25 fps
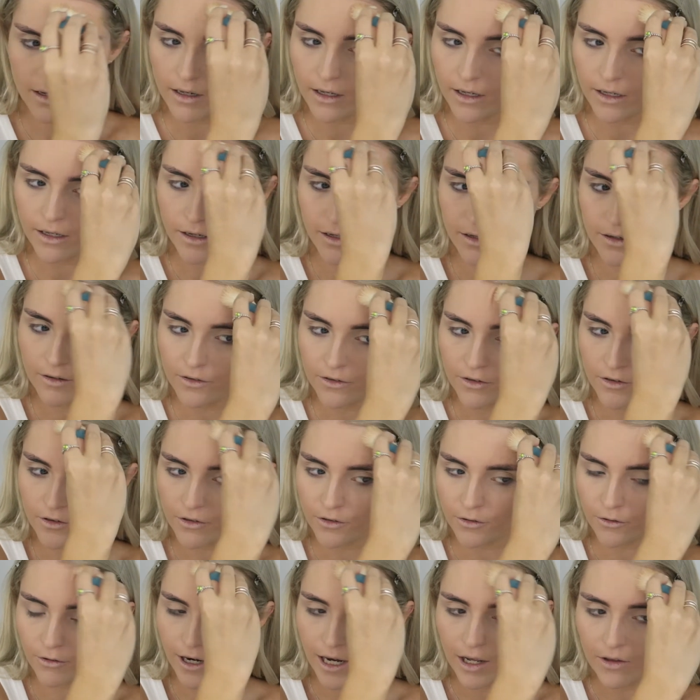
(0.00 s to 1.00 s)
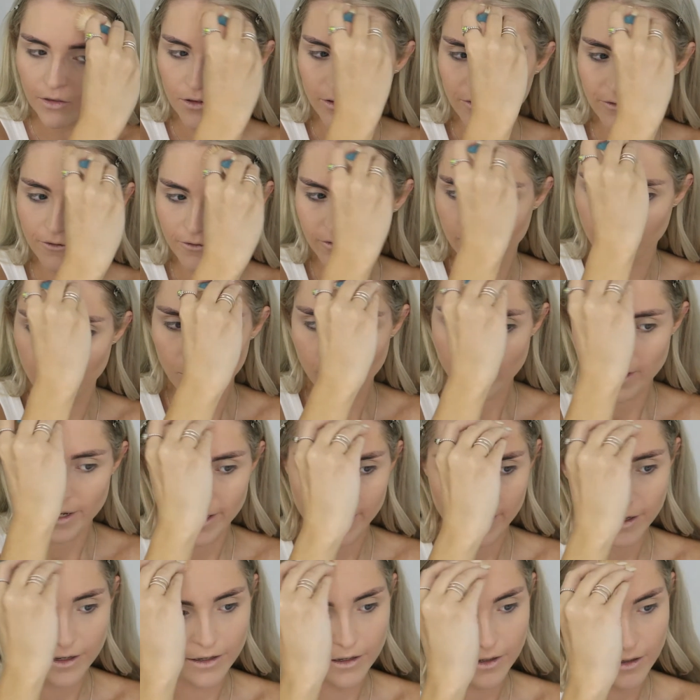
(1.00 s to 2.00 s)
And just around the
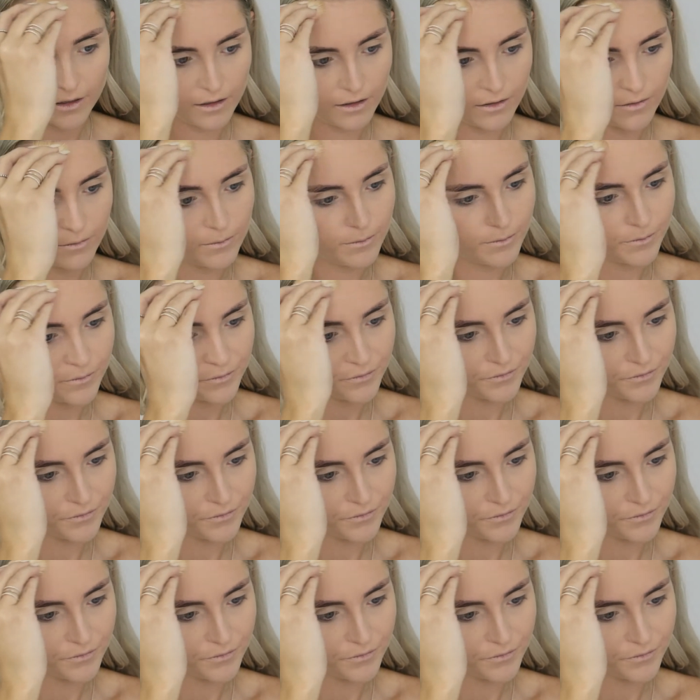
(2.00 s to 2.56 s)
forehead.